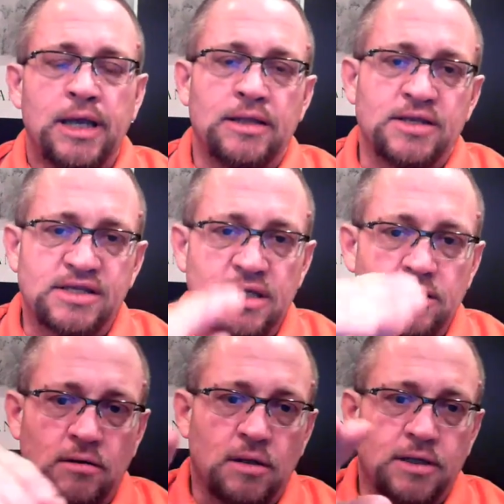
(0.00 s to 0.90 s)
And the
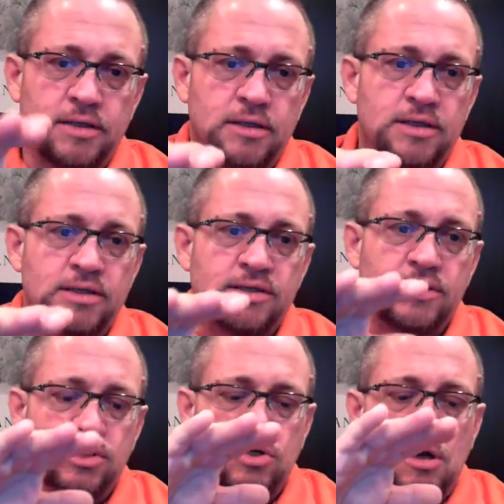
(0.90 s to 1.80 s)
signal on it is
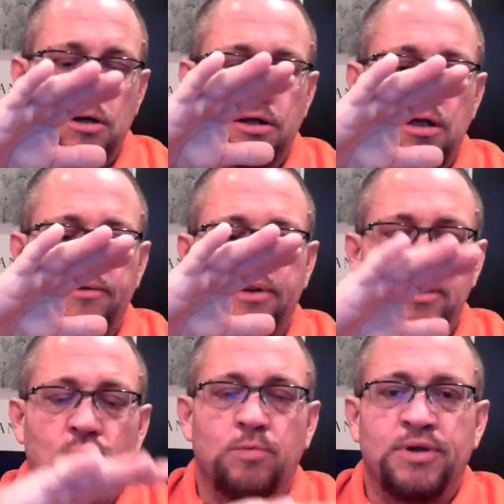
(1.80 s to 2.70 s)
strong enough that
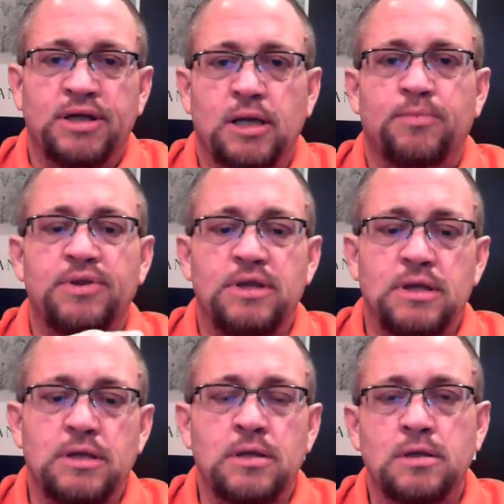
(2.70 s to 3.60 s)
it will pick up
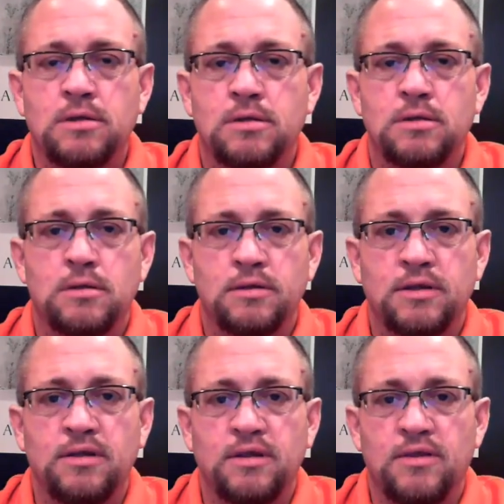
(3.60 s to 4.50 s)
the
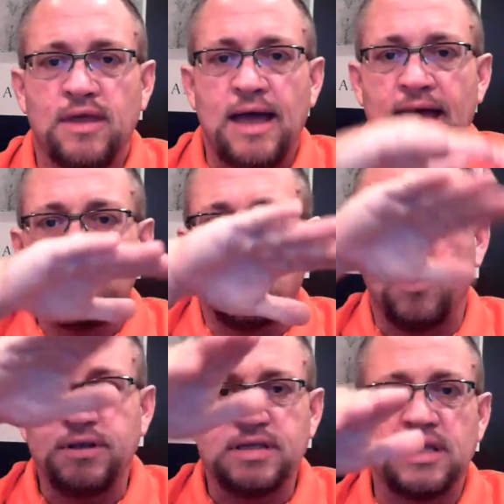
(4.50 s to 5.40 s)
high
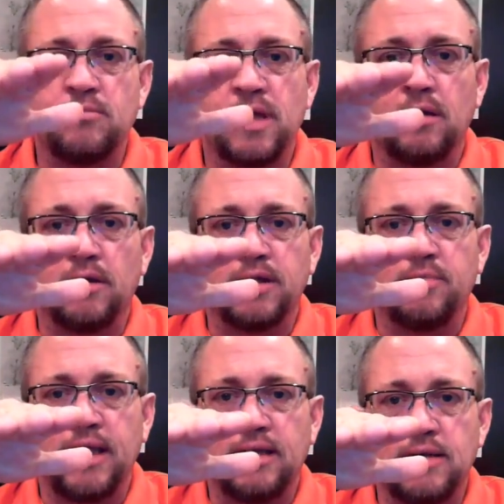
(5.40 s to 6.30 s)
points in the metal on the
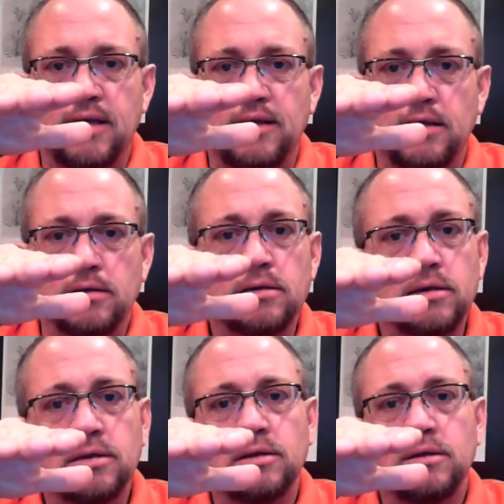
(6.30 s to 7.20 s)
pan decking,
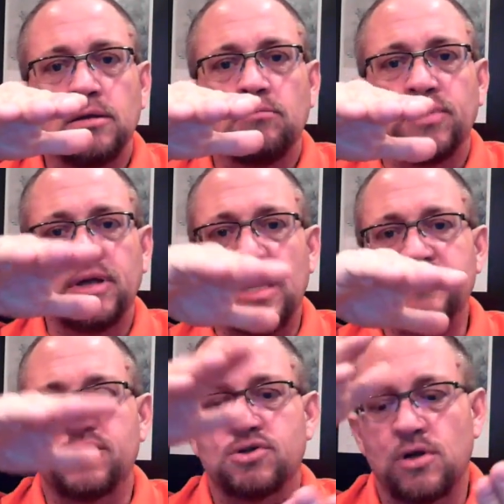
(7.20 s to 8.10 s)
but not
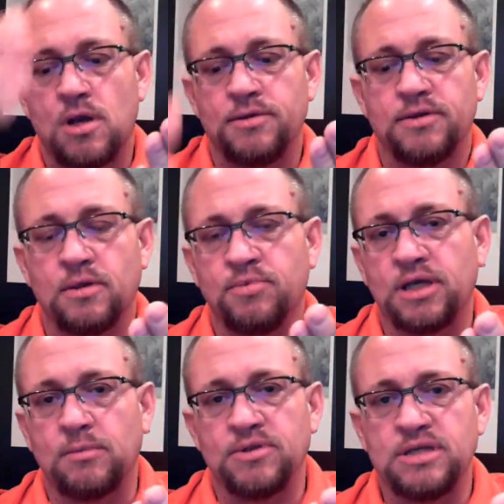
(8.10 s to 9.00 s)
so strong that they'll
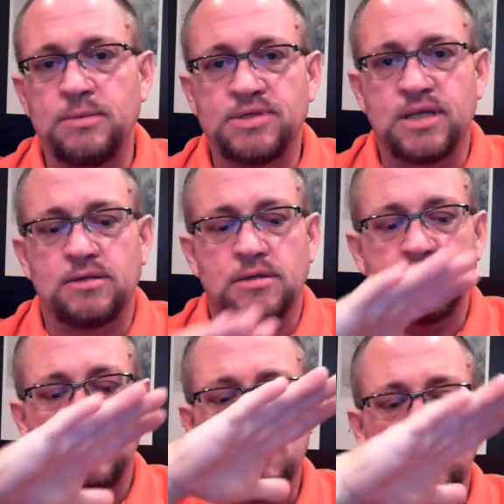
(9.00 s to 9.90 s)
pick up the deep section.
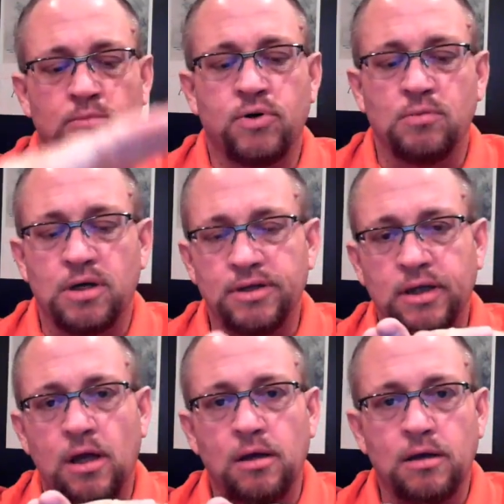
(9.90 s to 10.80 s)
So you can put them on the
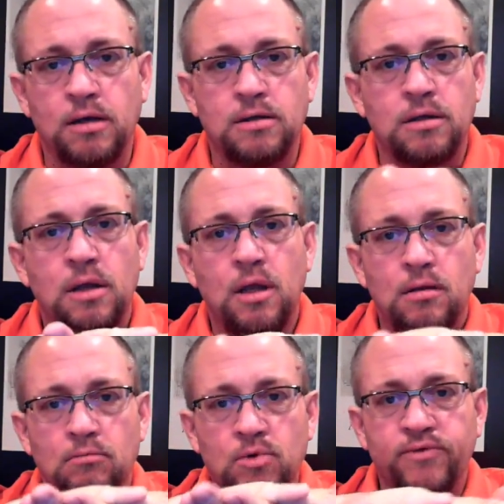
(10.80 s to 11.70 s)
concrete,
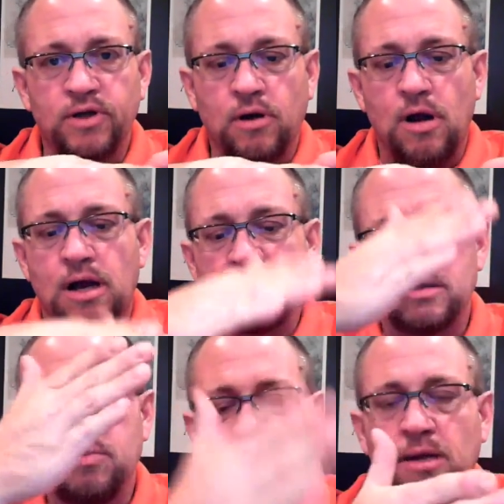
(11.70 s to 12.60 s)
move it
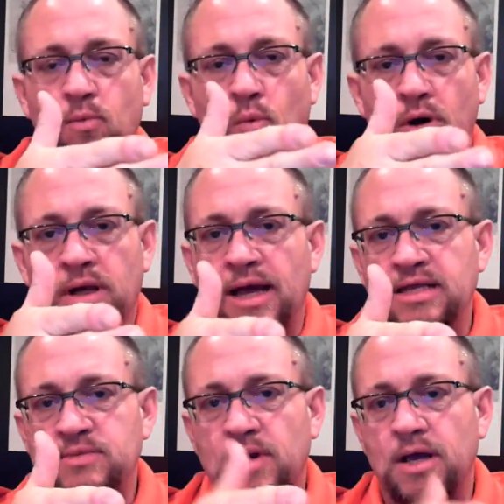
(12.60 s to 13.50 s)
across, pick up one high
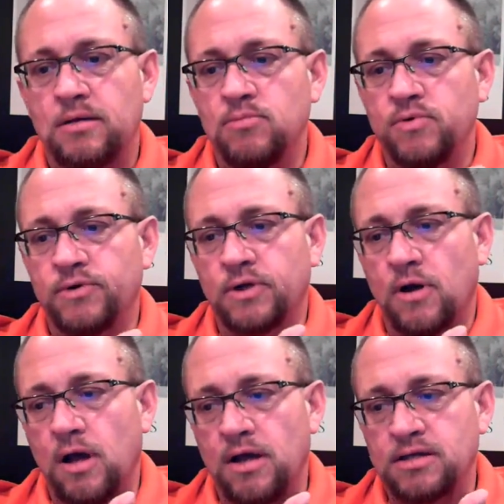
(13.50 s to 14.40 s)
spot, move it
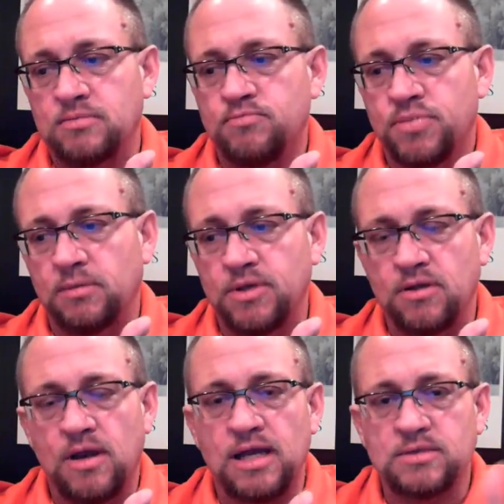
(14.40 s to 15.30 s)
across, pick up the
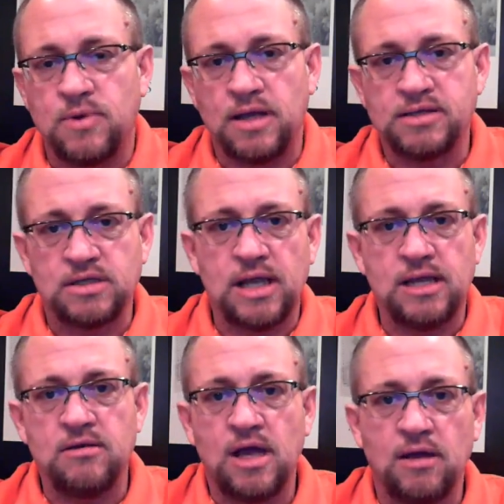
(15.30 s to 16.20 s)
other high spot. So now
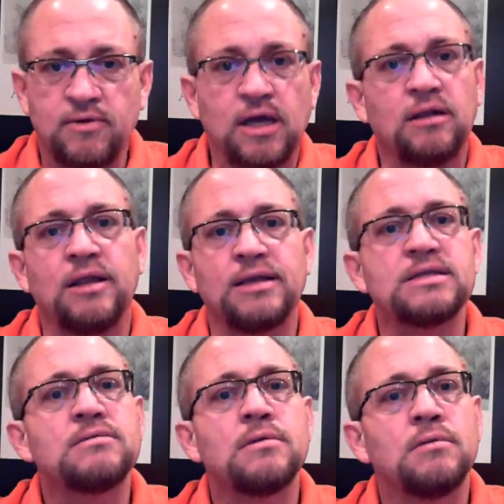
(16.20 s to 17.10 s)
you have kind of like
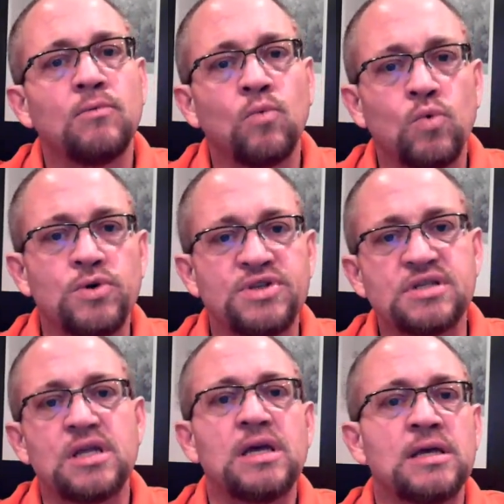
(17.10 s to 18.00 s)
wood
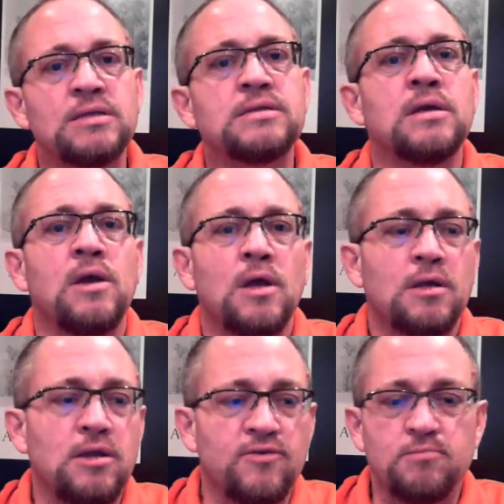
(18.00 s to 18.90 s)
studs.
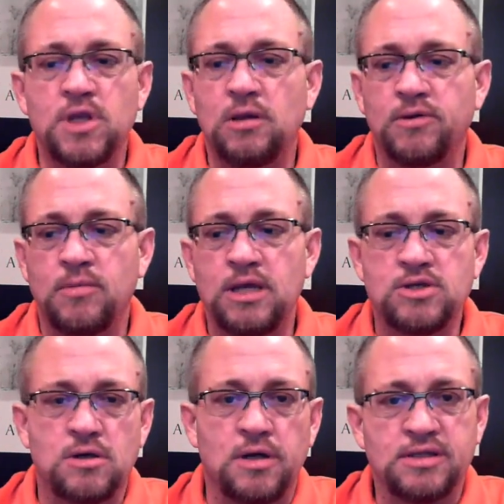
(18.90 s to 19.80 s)
You've been able to
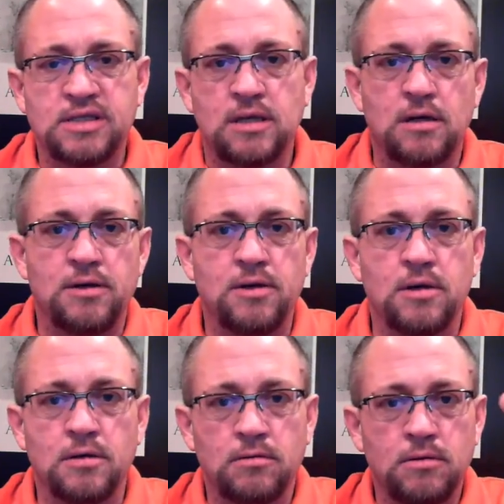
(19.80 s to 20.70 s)
measure on center
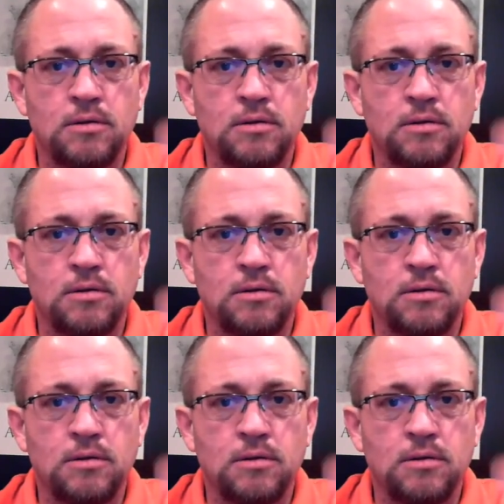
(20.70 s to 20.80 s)
your